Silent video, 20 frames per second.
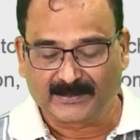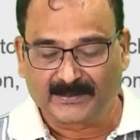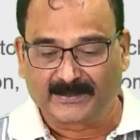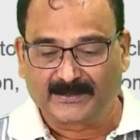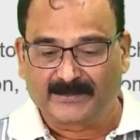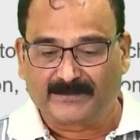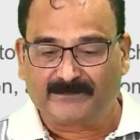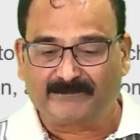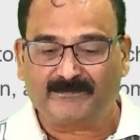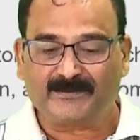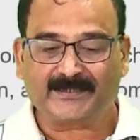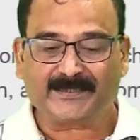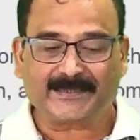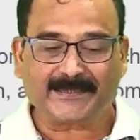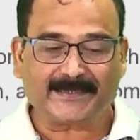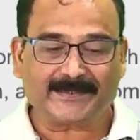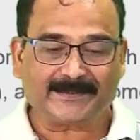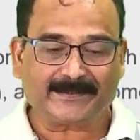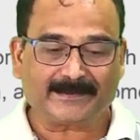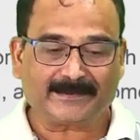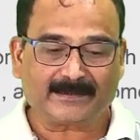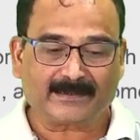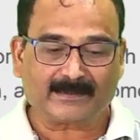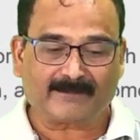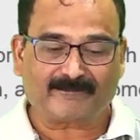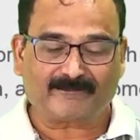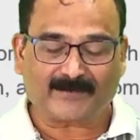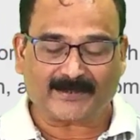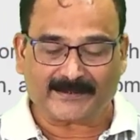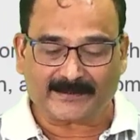we can
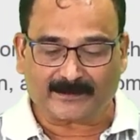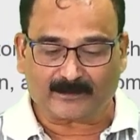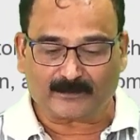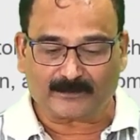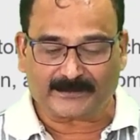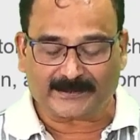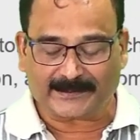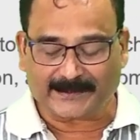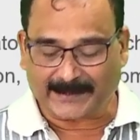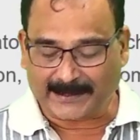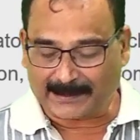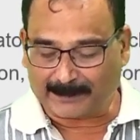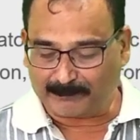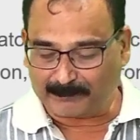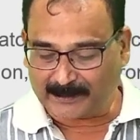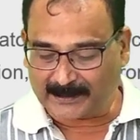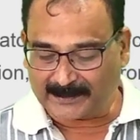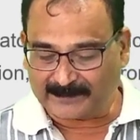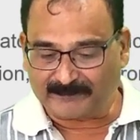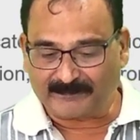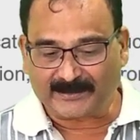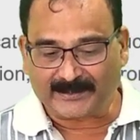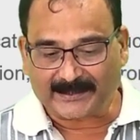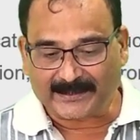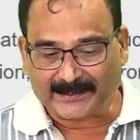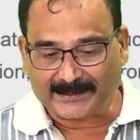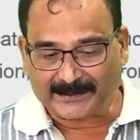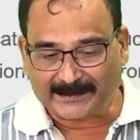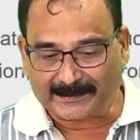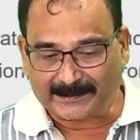find out the gap and we
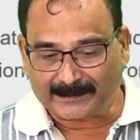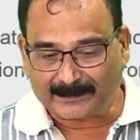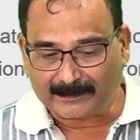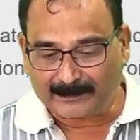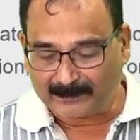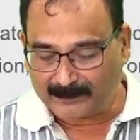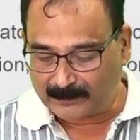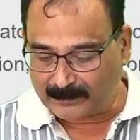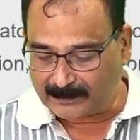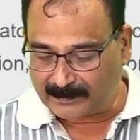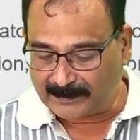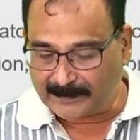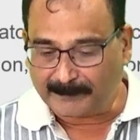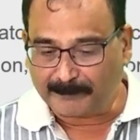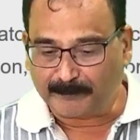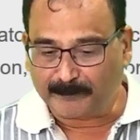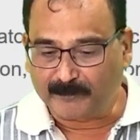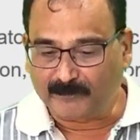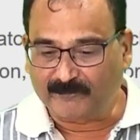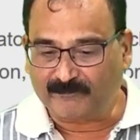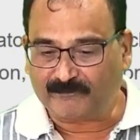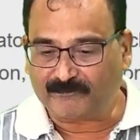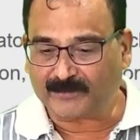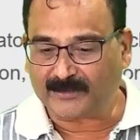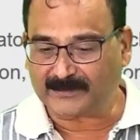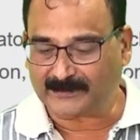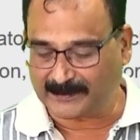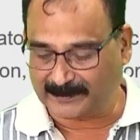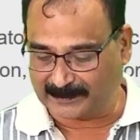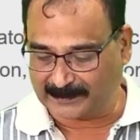can improve
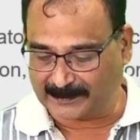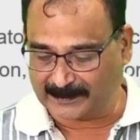further,